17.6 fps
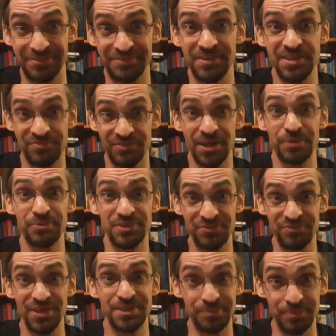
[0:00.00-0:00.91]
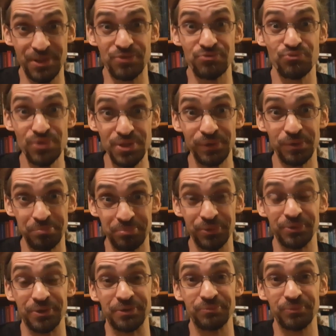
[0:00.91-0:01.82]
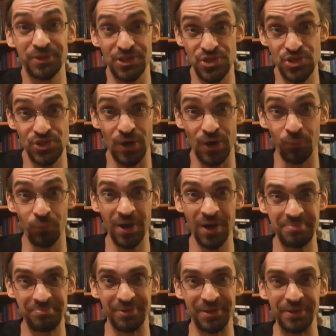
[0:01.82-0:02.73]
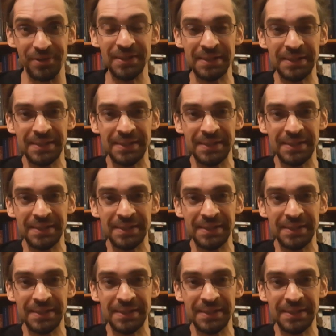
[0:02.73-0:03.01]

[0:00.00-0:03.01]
if I was faced with a real opponent with a sharp weapon